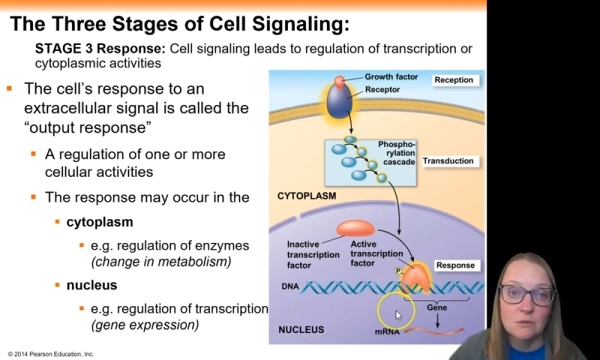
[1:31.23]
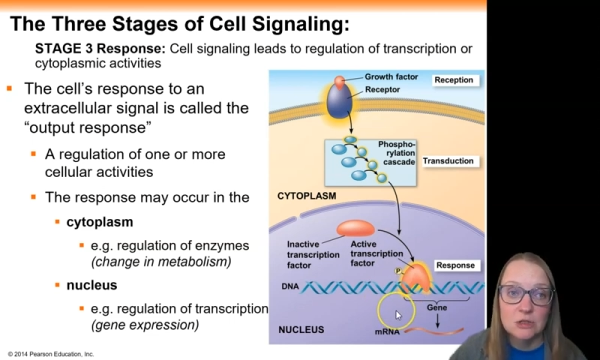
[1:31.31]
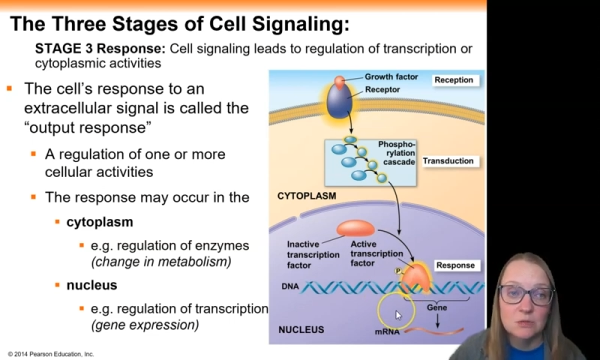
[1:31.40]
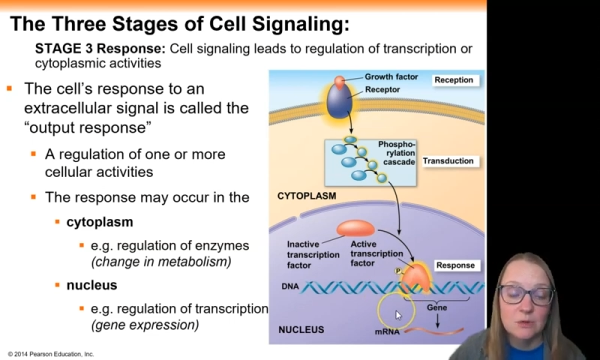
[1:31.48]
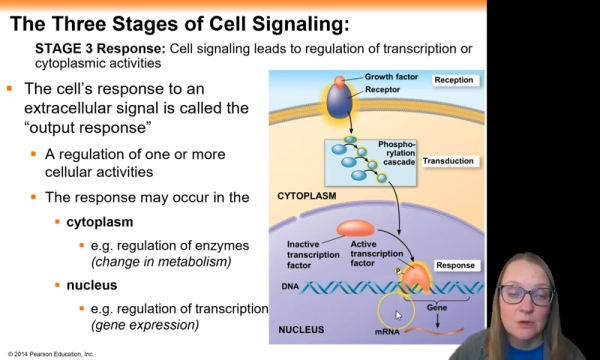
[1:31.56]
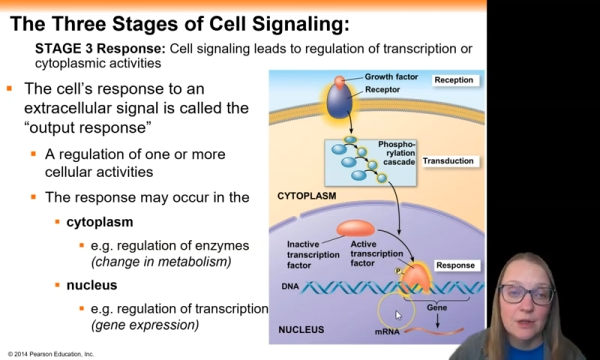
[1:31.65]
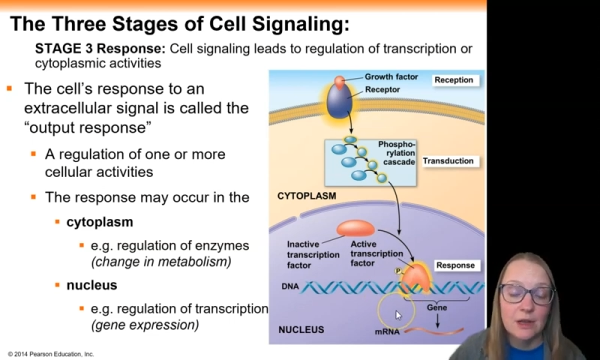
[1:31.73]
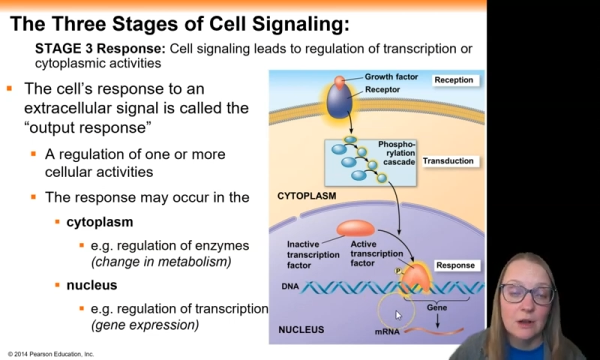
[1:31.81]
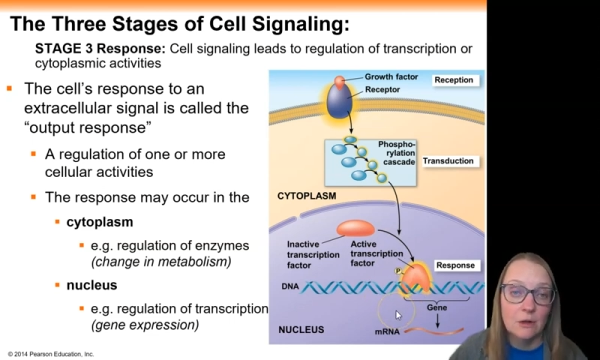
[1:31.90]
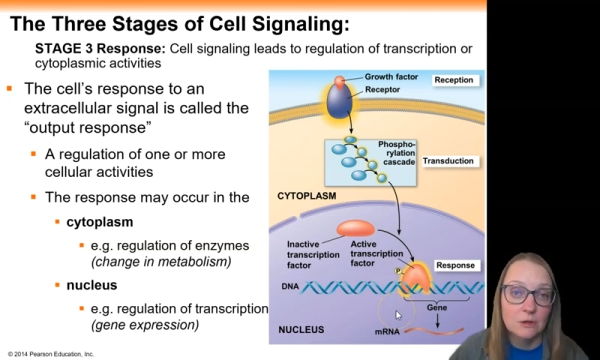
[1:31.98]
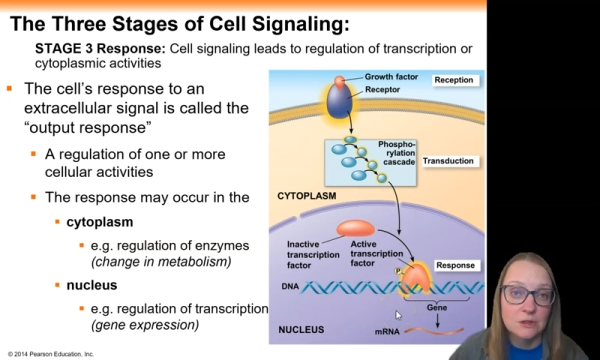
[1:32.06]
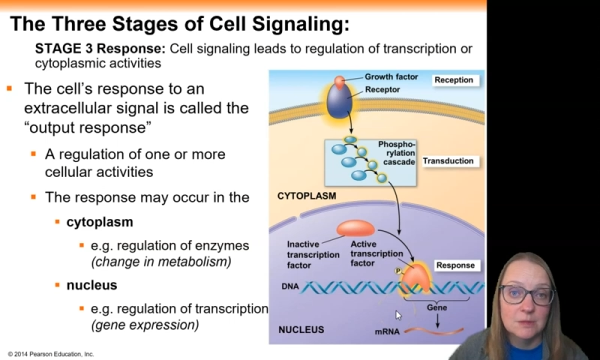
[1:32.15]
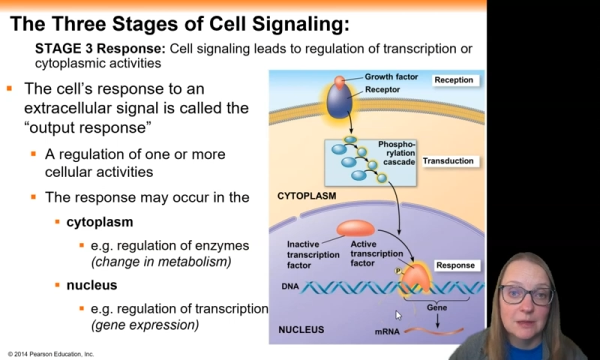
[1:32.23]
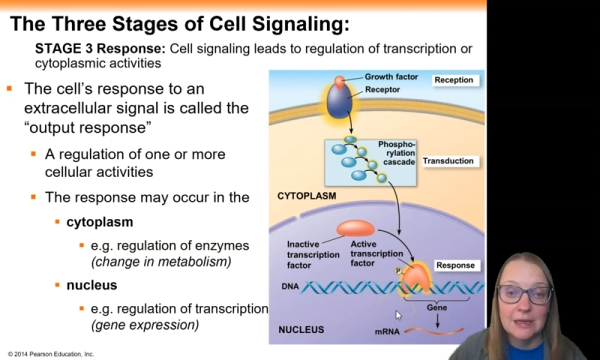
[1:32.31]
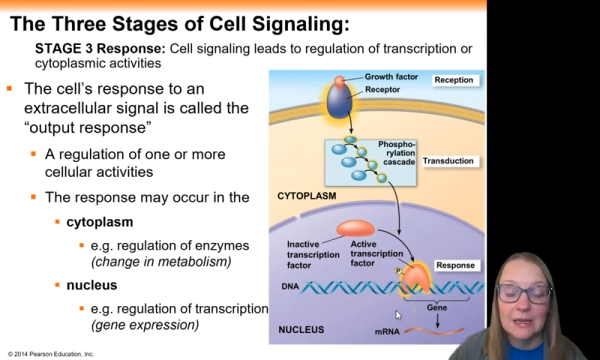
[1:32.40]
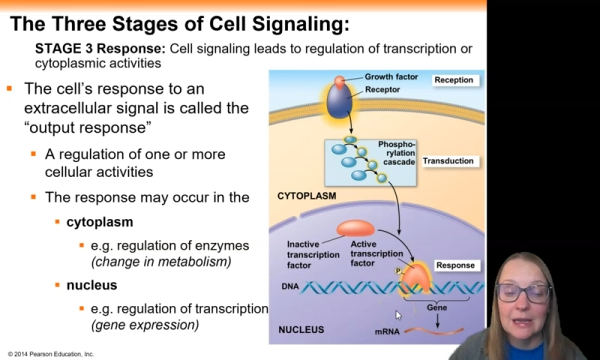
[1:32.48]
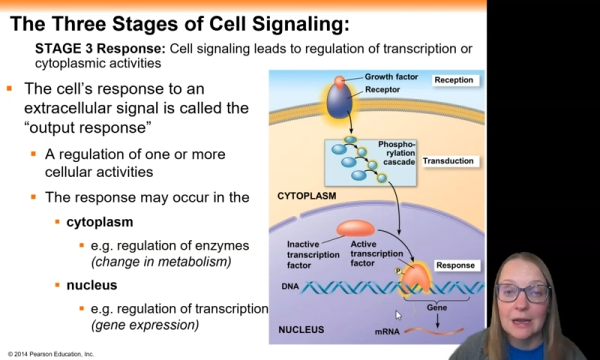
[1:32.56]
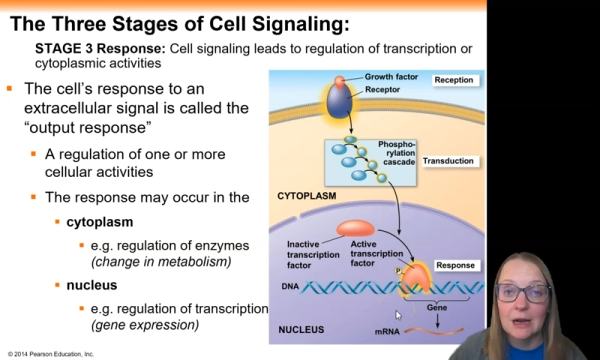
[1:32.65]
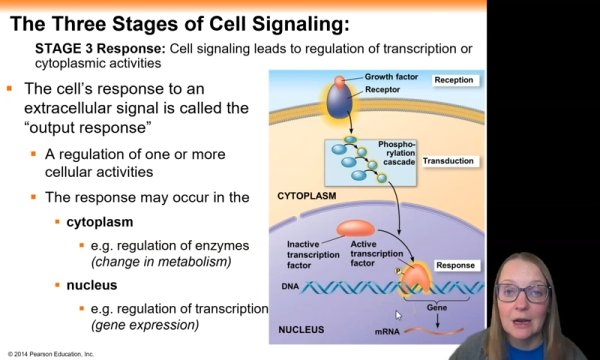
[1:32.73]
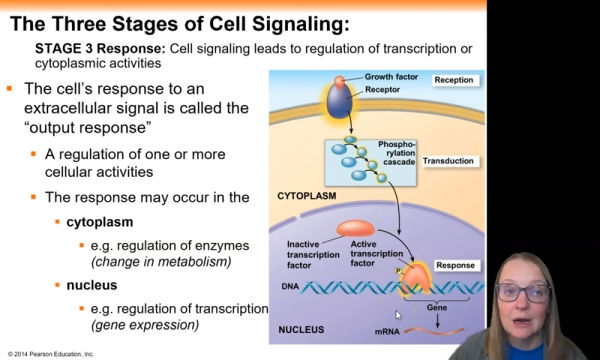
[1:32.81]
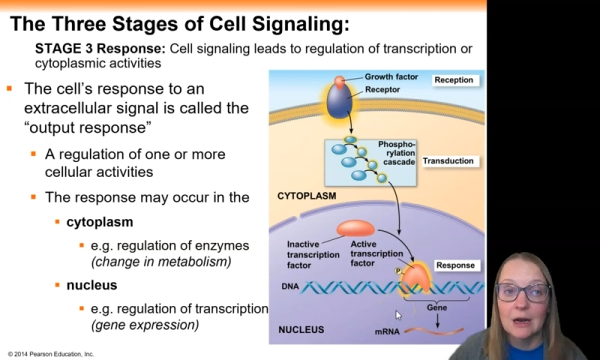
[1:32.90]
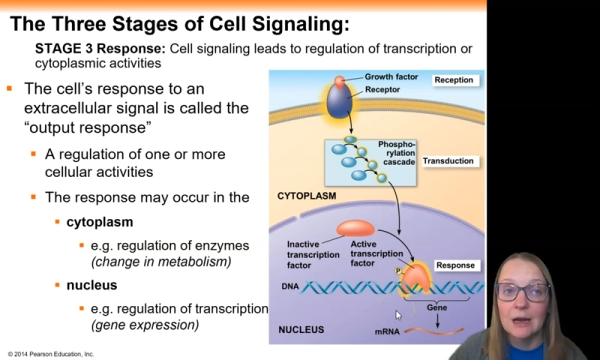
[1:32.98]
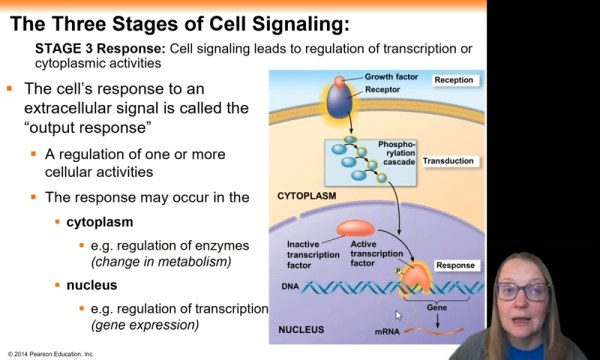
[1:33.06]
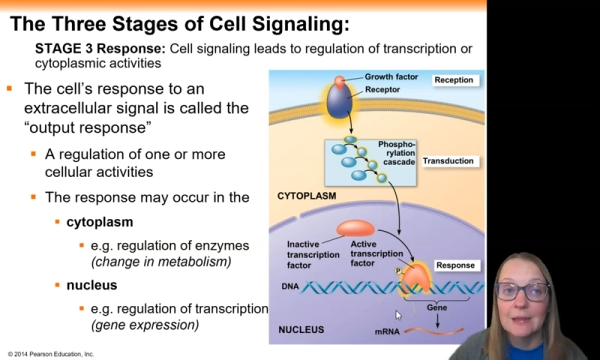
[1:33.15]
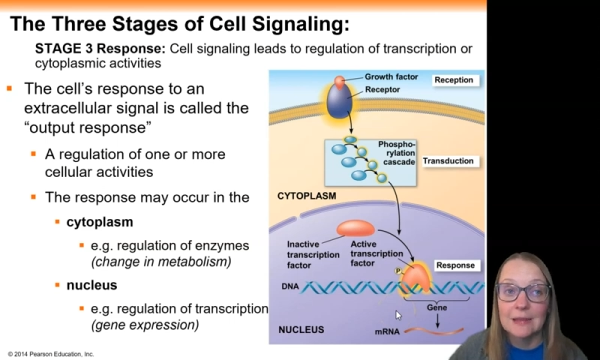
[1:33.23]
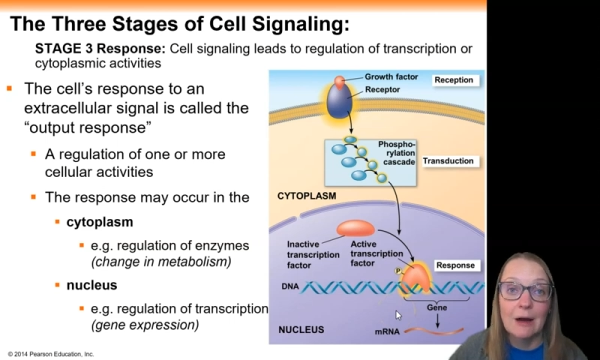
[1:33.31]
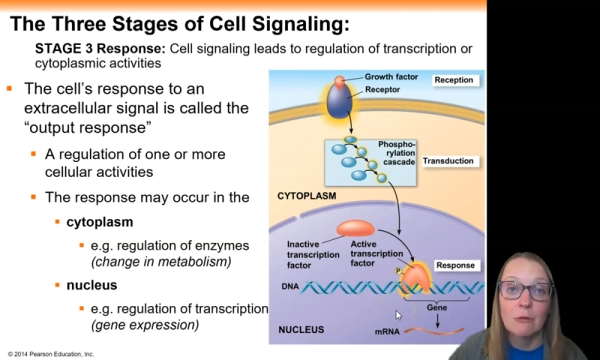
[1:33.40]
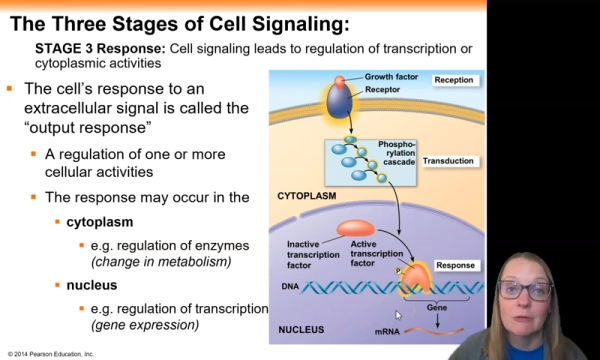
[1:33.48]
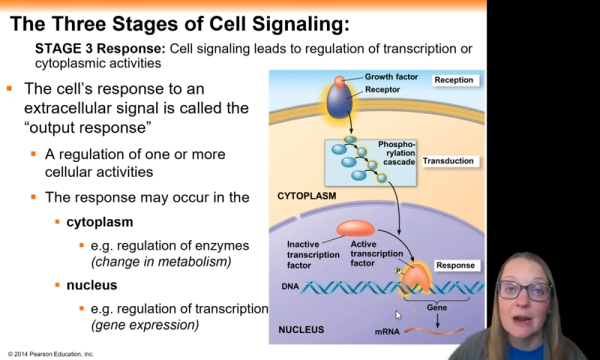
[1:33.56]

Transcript: which will then ultimately allow